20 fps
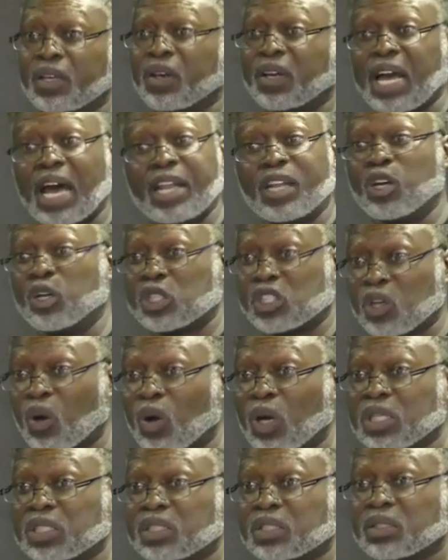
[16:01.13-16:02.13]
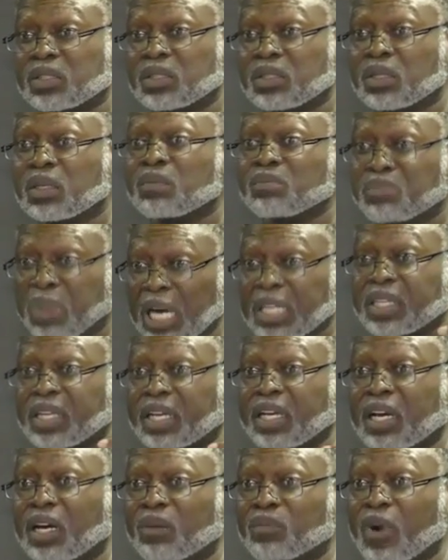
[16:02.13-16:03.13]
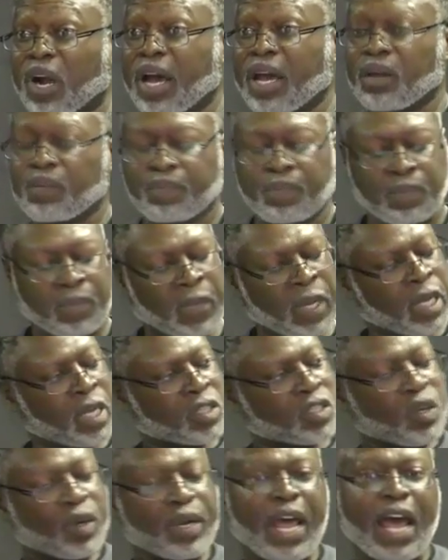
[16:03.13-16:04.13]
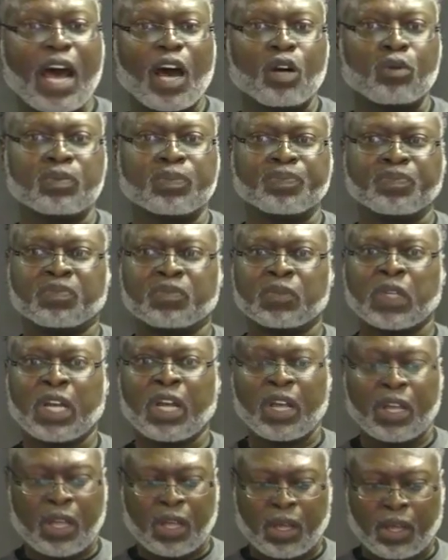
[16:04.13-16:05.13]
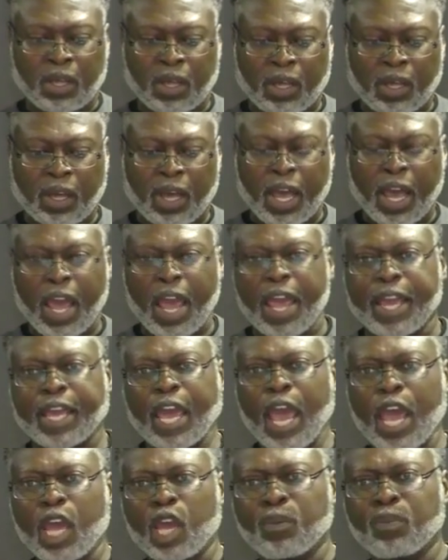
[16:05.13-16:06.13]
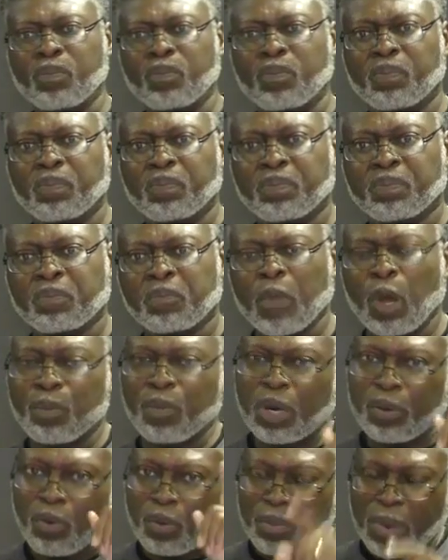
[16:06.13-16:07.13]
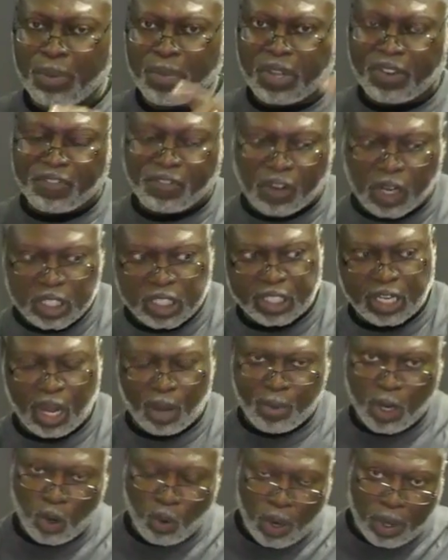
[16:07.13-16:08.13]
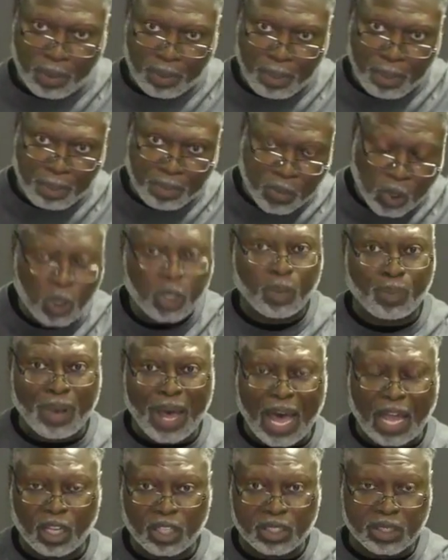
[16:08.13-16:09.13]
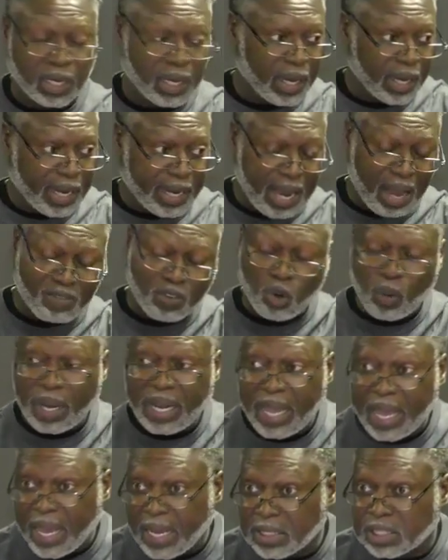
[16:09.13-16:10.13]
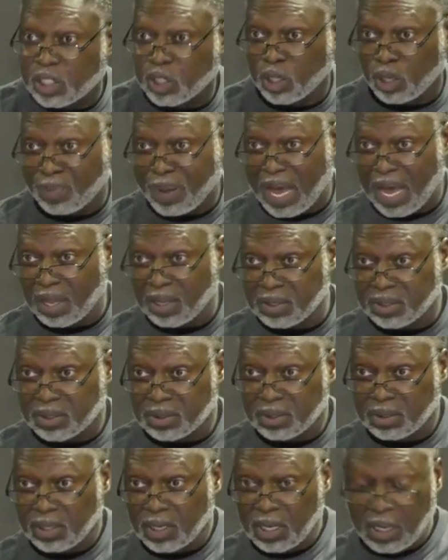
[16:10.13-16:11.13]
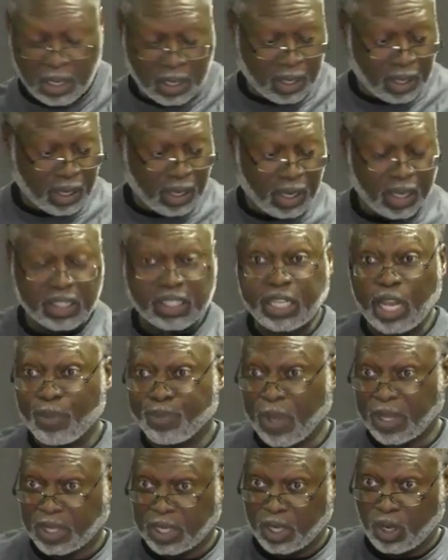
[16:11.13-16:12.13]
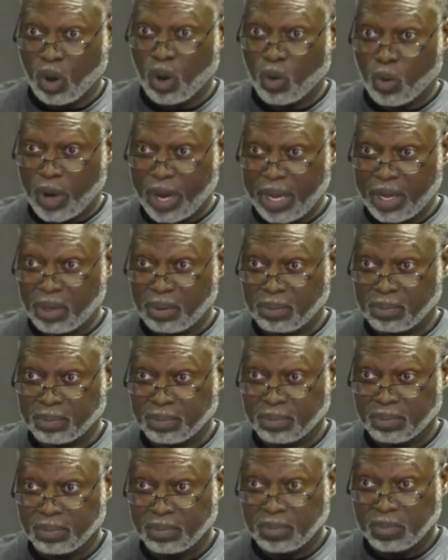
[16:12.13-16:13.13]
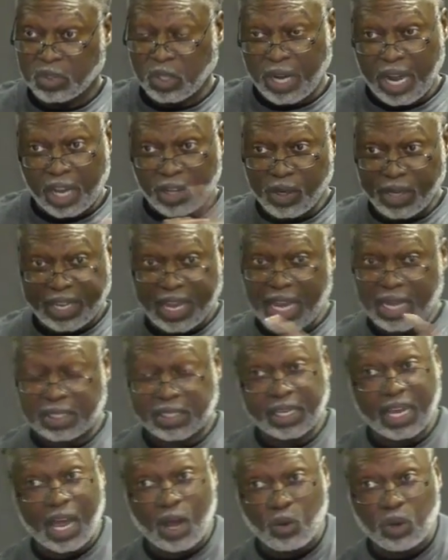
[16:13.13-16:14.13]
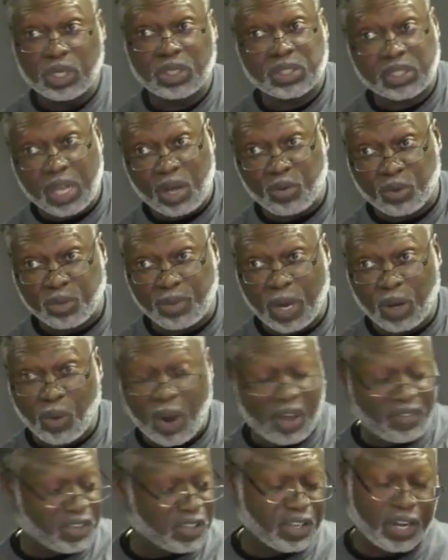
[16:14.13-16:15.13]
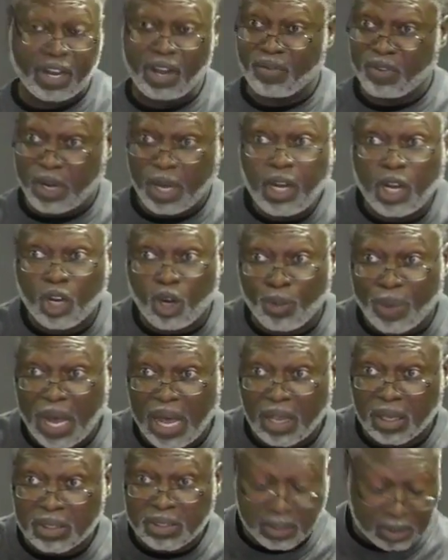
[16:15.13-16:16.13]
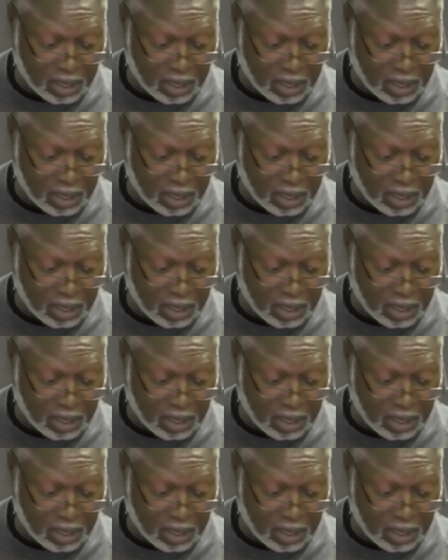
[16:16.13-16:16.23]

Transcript: you got no choice right, right, but to right, come, right? So now, he came, but remember the first time he went to the palace. He mm. never went into the palace. -hmm. He slept at the doorway. Right. So now you can't say I went and slept with my wife because I never entered the palace.